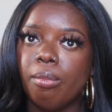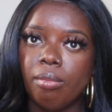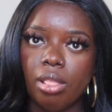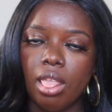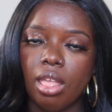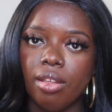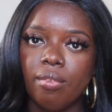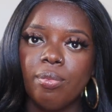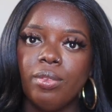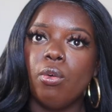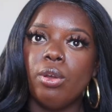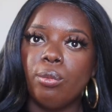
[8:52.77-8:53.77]
Going
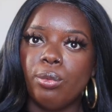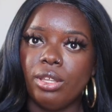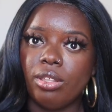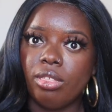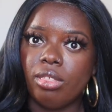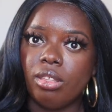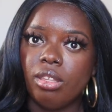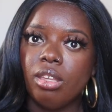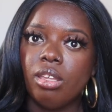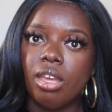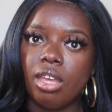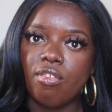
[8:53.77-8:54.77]
Go in with
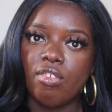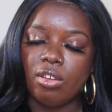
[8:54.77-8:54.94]
a